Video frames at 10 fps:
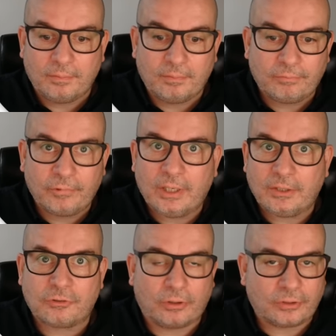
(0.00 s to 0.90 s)
really
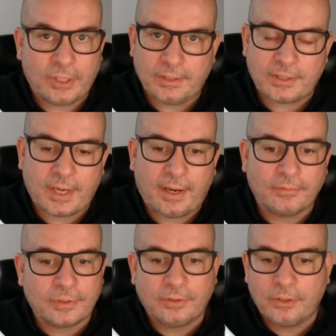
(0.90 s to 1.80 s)
structurally
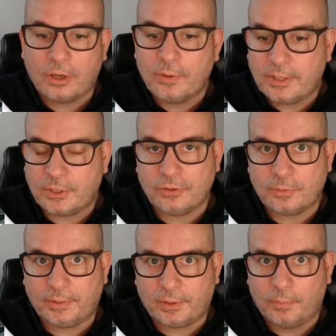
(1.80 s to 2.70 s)
sound, no issues
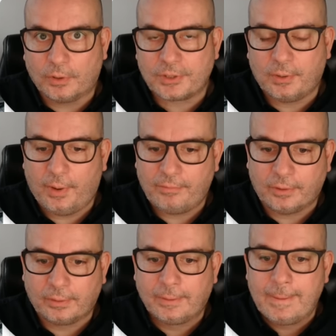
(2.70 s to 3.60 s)
with them
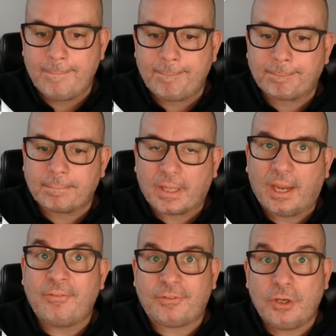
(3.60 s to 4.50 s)
whatsoever.
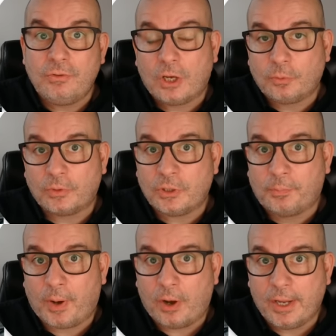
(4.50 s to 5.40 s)
If you know what you're
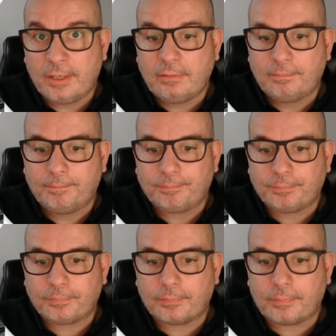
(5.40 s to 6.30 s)
buying,
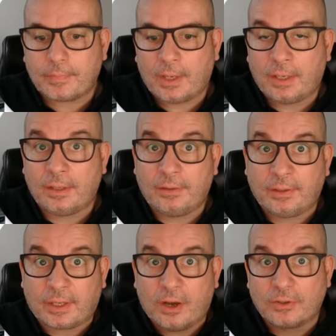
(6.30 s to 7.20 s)
and that the
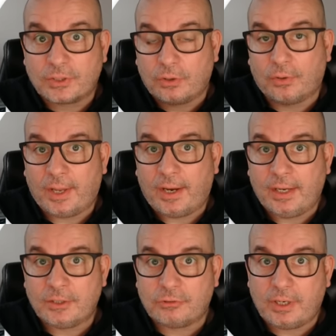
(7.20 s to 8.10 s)
car's got that
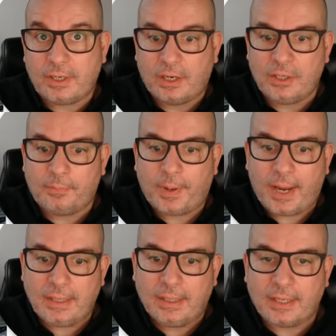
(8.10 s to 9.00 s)
history and you
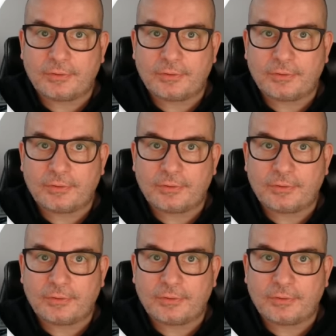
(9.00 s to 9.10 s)
pay less